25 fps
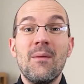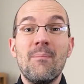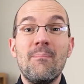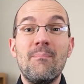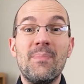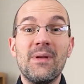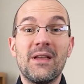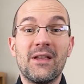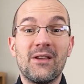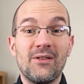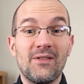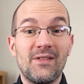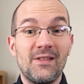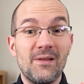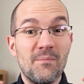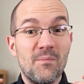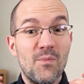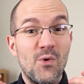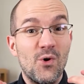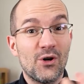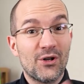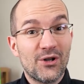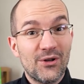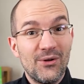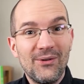because the
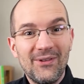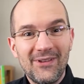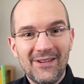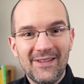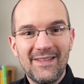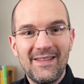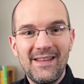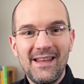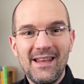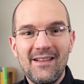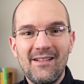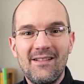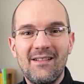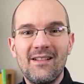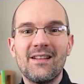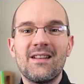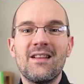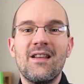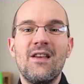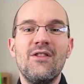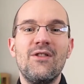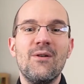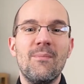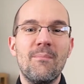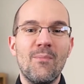more curious they are,
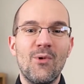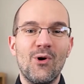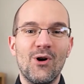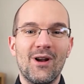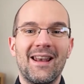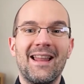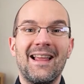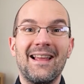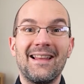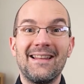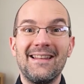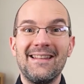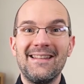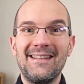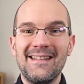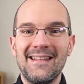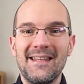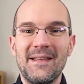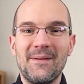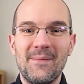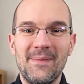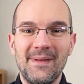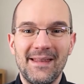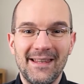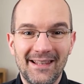the more likely
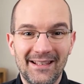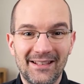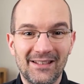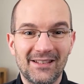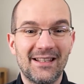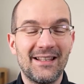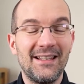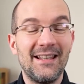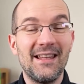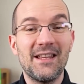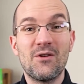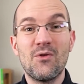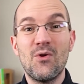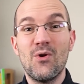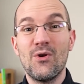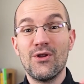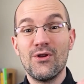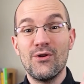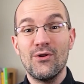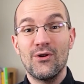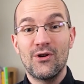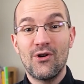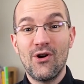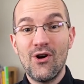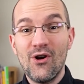they will click on
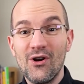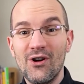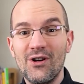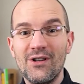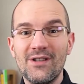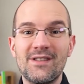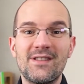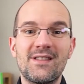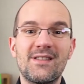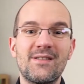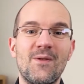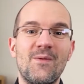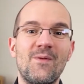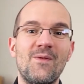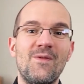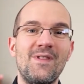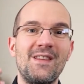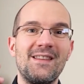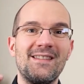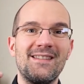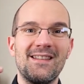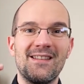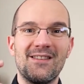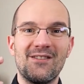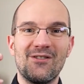your ads,
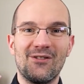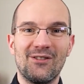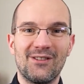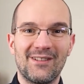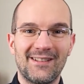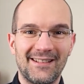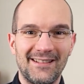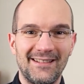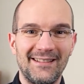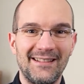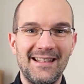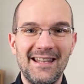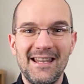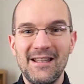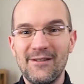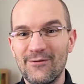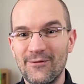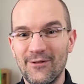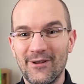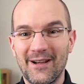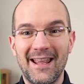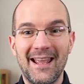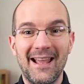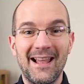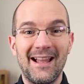visit your lead
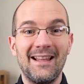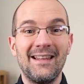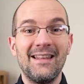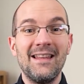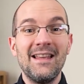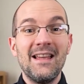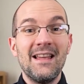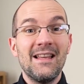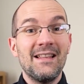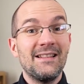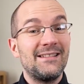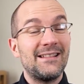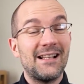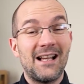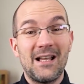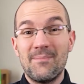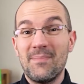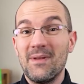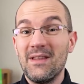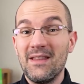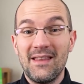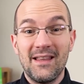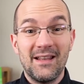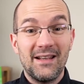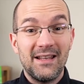funnel,
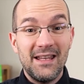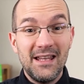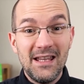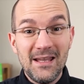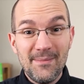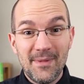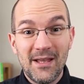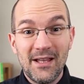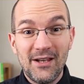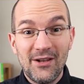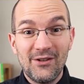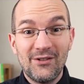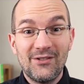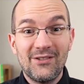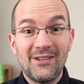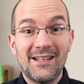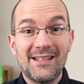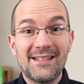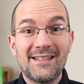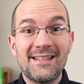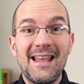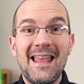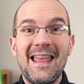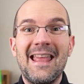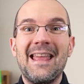type in their email
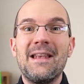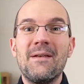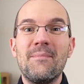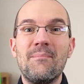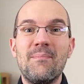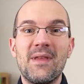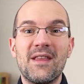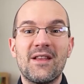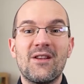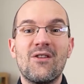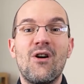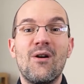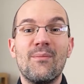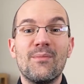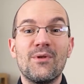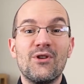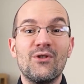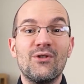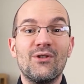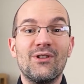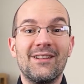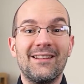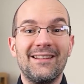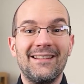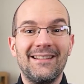address, and become
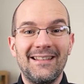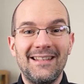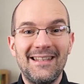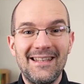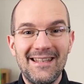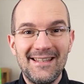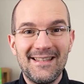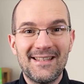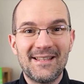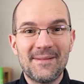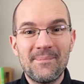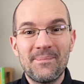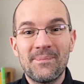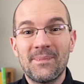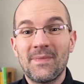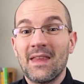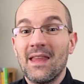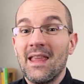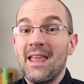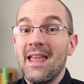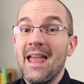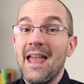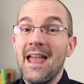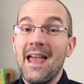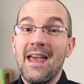your leads.
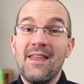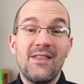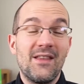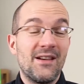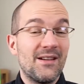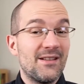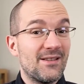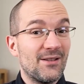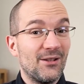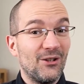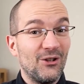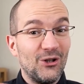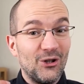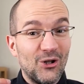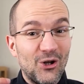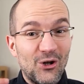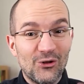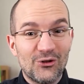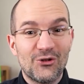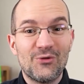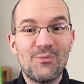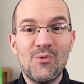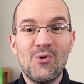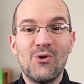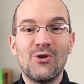And there is a
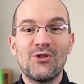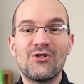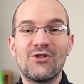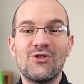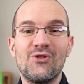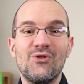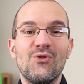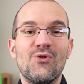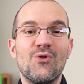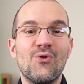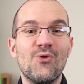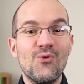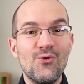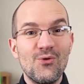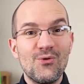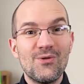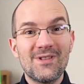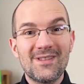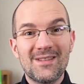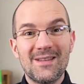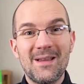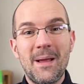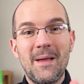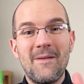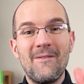lot more to
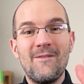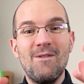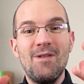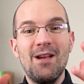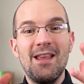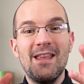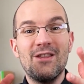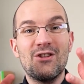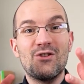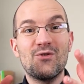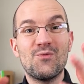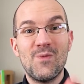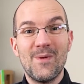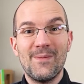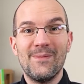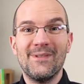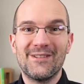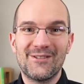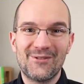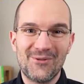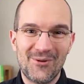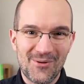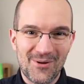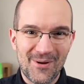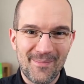hooks, which we will
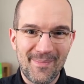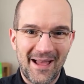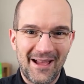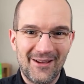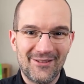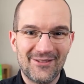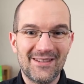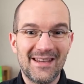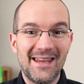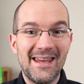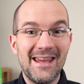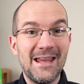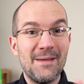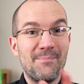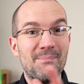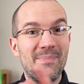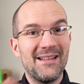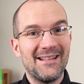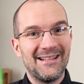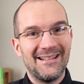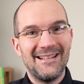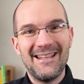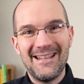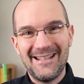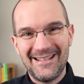talk about a
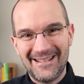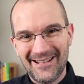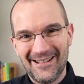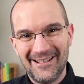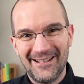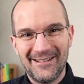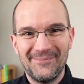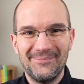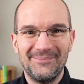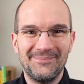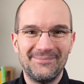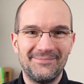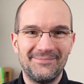bit later.